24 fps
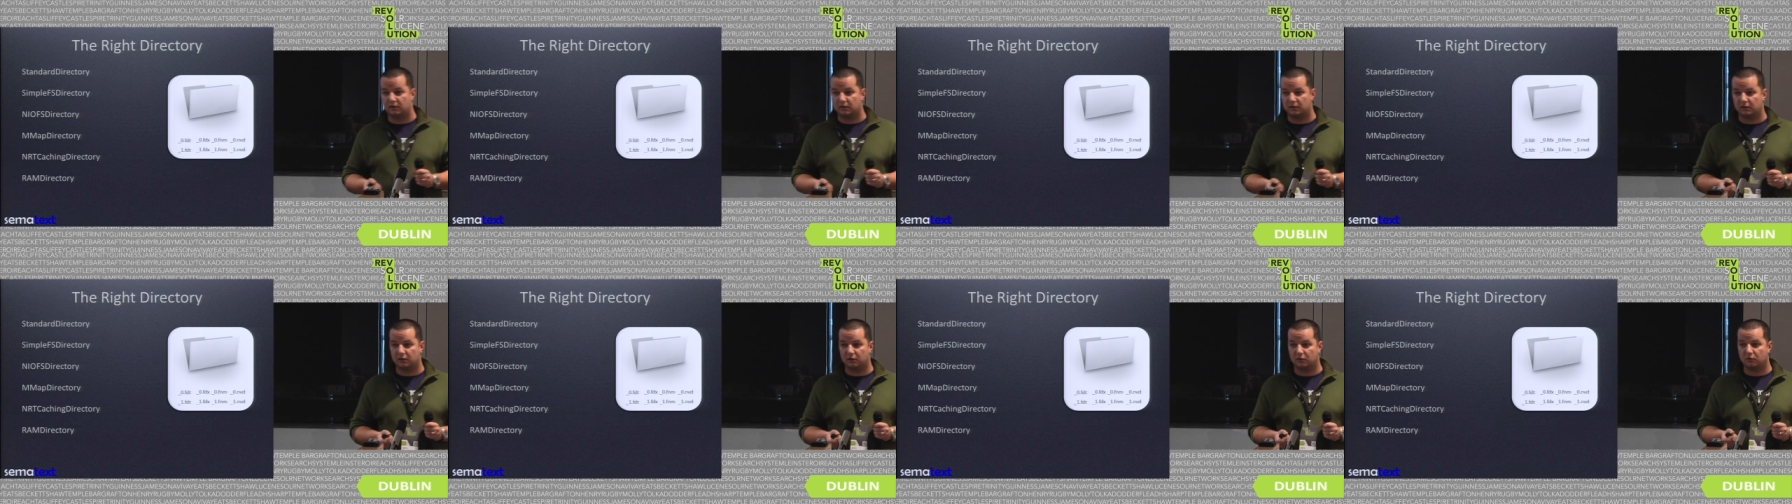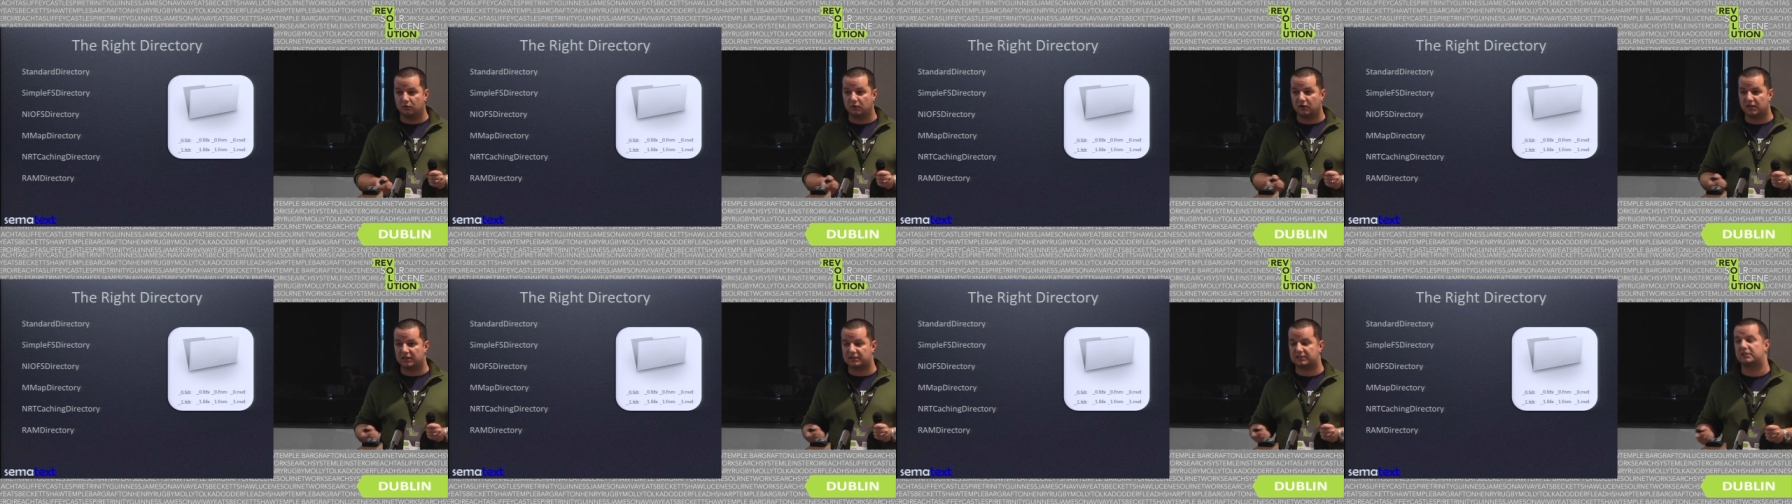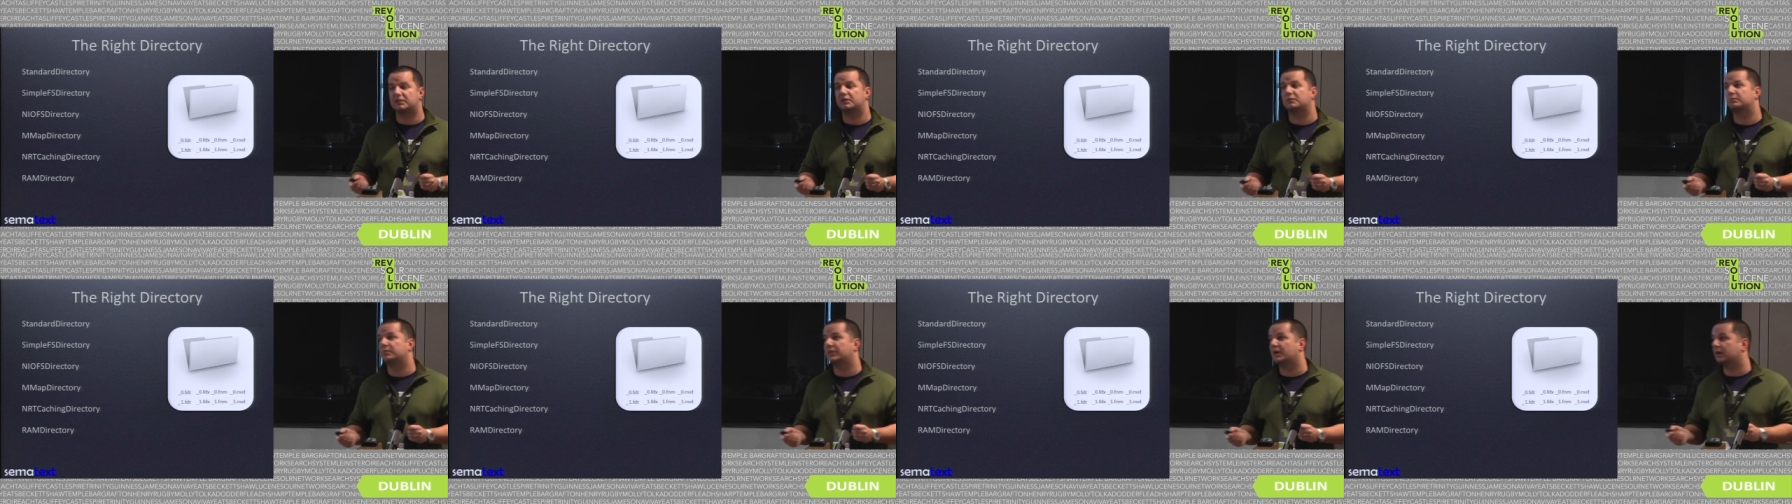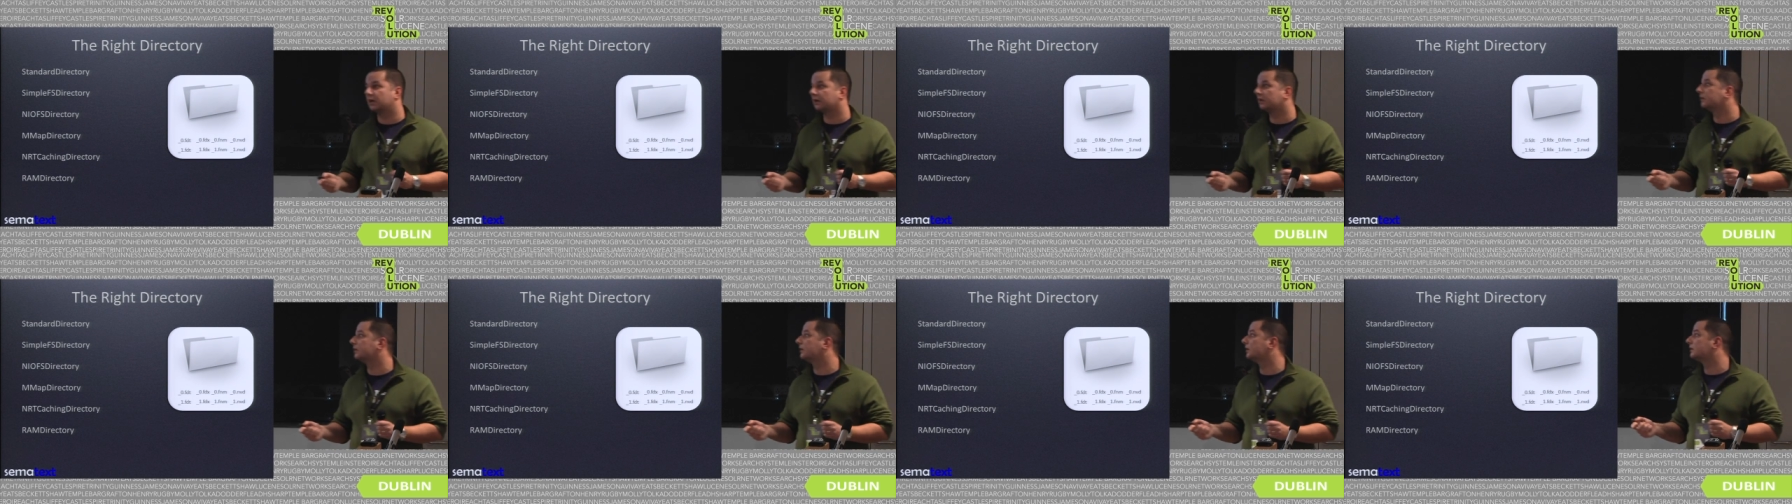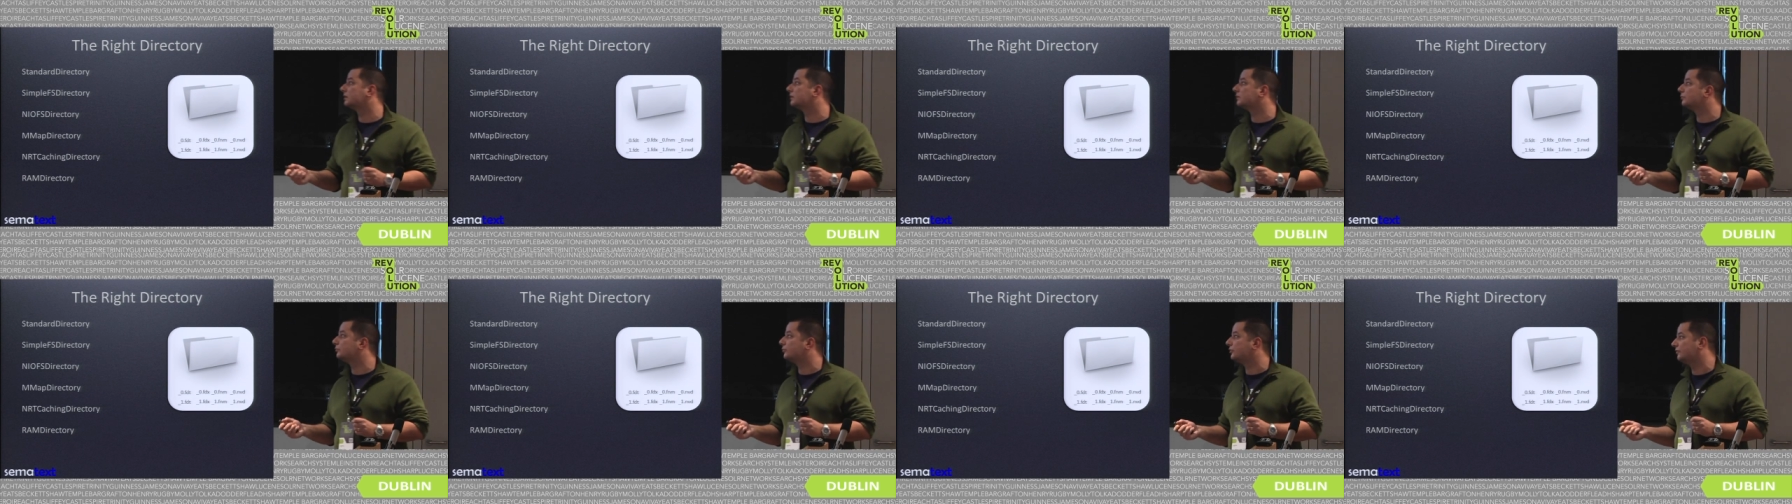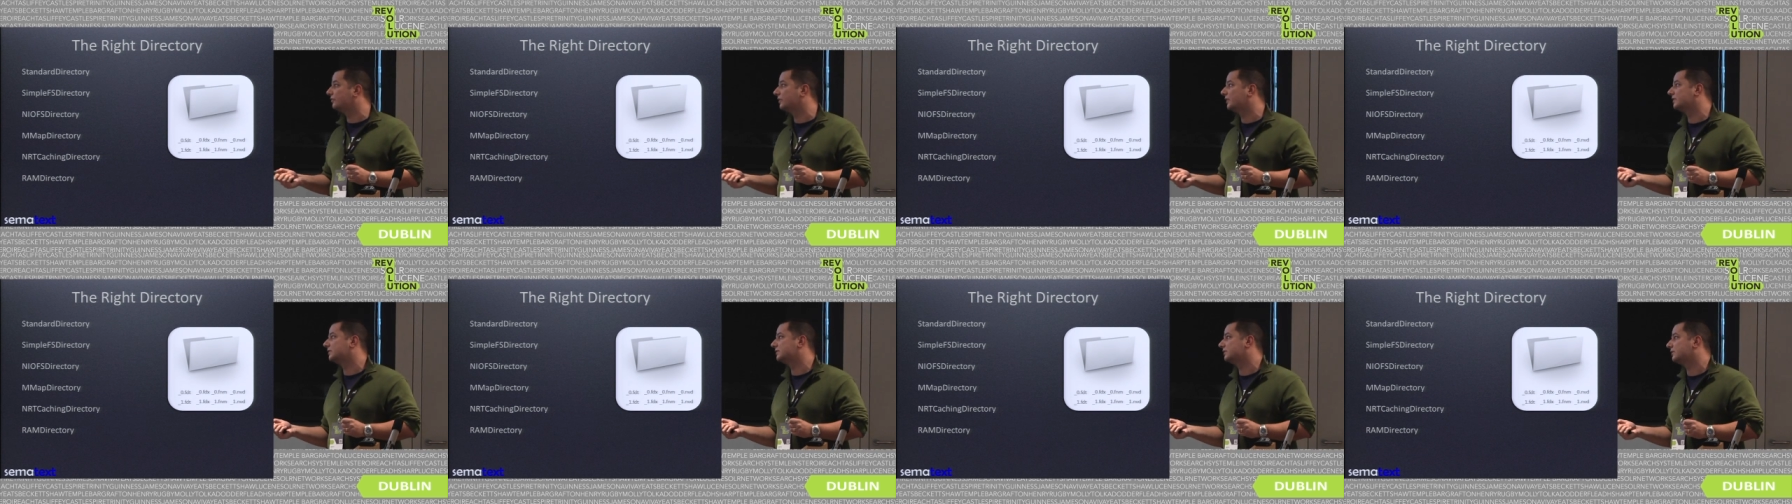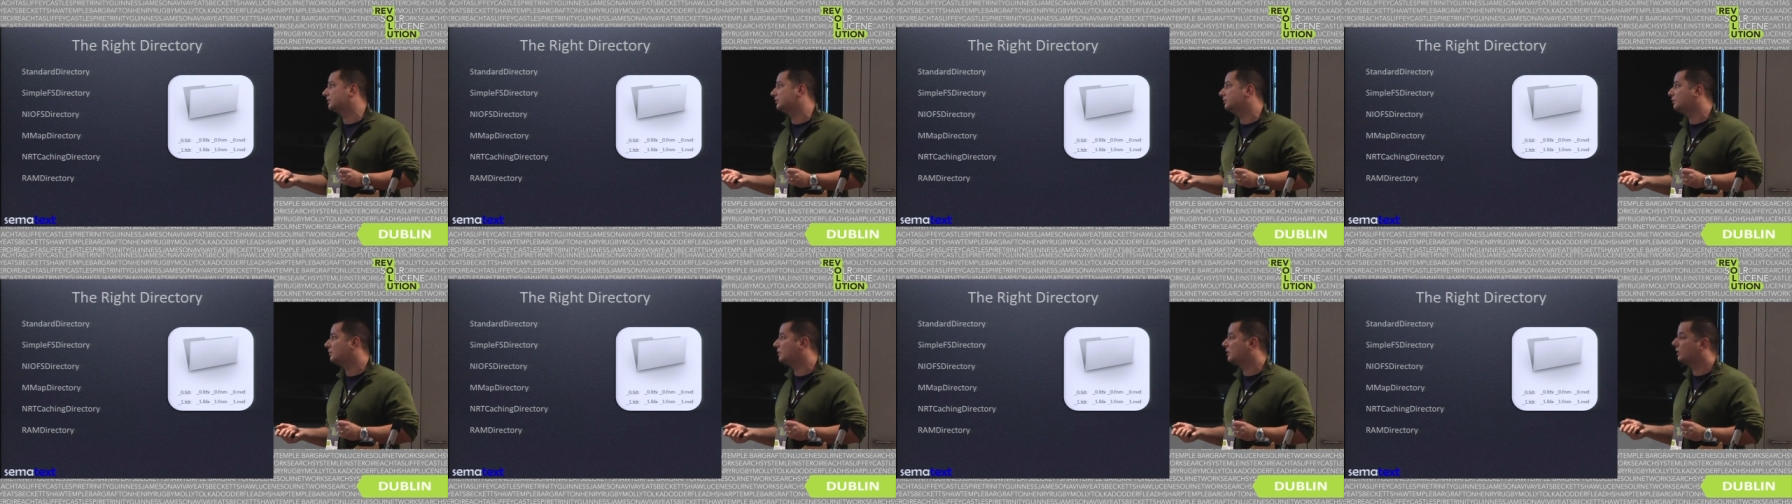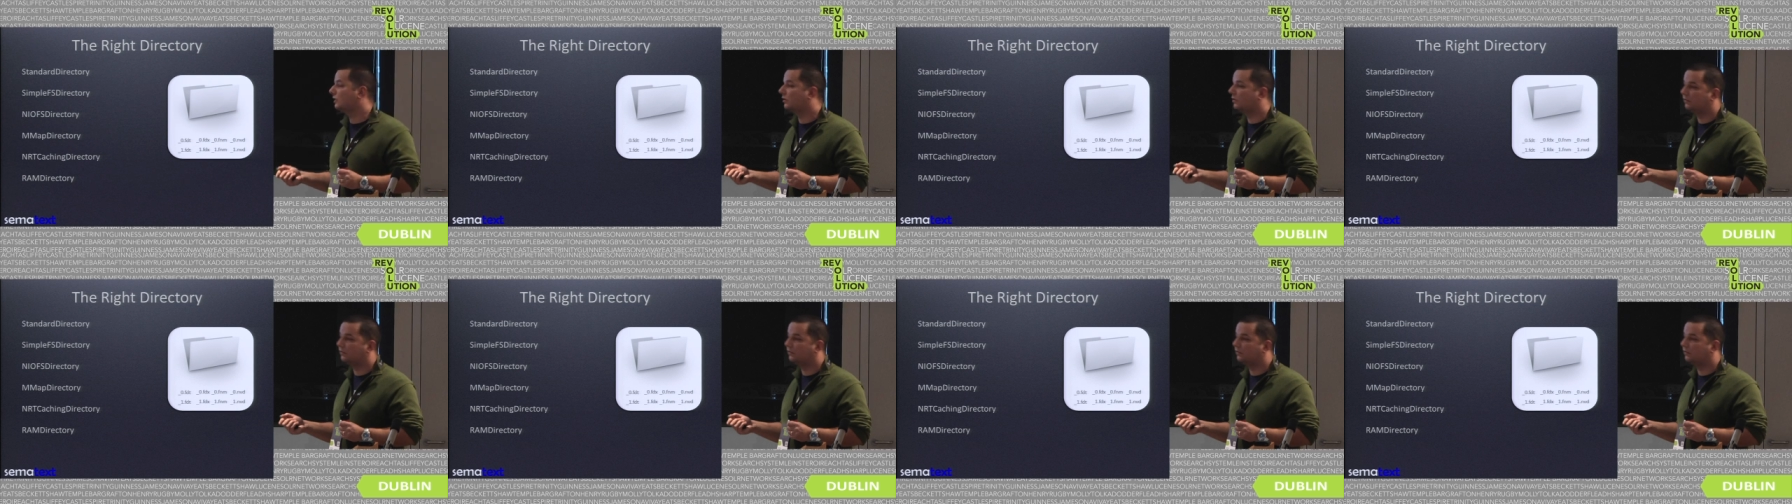a long-lasting bug that prevents the new,